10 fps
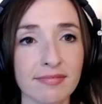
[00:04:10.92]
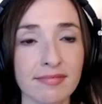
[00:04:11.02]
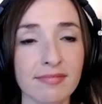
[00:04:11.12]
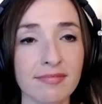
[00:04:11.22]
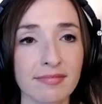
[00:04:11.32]

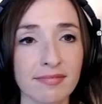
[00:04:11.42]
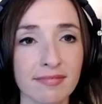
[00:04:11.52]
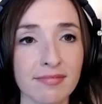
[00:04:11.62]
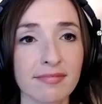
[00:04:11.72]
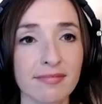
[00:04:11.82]

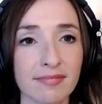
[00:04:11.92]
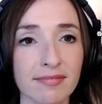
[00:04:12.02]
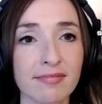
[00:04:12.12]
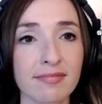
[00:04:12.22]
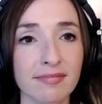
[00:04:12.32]

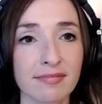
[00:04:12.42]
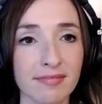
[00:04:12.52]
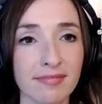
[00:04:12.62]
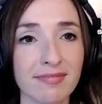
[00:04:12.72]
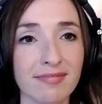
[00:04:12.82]

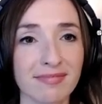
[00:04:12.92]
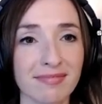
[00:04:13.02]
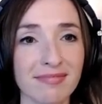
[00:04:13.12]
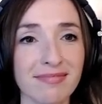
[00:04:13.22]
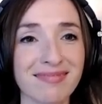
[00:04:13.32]

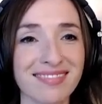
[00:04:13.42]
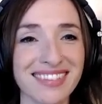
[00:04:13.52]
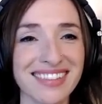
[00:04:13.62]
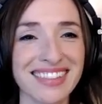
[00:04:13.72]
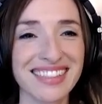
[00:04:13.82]

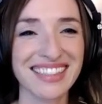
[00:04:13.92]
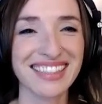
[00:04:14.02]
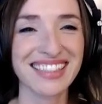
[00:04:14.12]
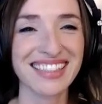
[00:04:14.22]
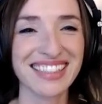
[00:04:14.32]

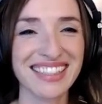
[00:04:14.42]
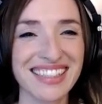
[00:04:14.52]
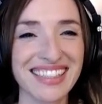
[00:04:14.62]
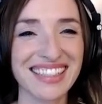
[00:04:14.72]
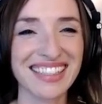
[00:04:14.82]

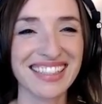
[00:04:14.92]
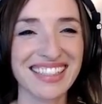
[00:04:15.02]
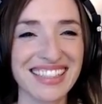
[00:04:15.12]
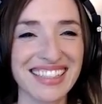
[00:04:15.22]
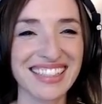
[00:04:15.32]

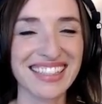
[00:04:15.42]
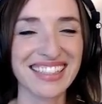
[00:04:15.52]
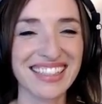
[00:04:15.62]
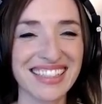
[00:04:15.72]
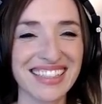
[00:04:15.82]

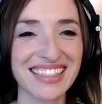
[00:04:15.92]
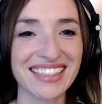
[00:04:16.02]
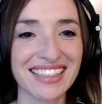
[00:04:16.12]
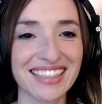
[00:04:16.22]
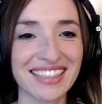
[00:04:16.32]

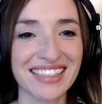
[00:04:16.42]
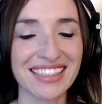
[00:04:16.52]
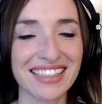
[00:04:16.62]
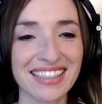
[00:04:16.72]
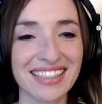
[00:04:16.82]

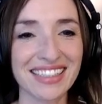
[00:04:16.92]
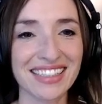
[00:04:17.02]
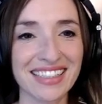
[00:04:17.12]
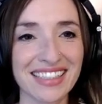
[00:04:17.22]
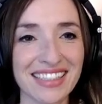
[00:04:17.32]

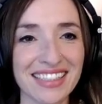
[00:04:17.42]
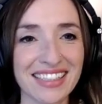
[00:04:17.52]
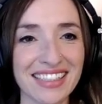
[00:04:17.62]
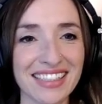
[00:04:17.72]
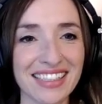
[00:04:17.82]

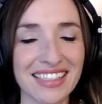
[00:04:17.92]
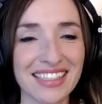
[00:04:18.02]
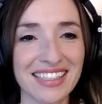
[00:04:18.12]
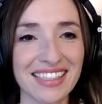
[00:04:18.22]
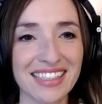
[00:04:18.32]

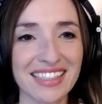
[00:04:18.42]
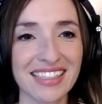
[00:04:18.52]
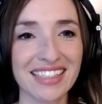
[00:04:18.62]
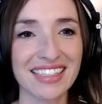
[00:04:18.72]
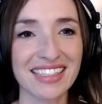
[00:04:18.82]
This person isn't speaking.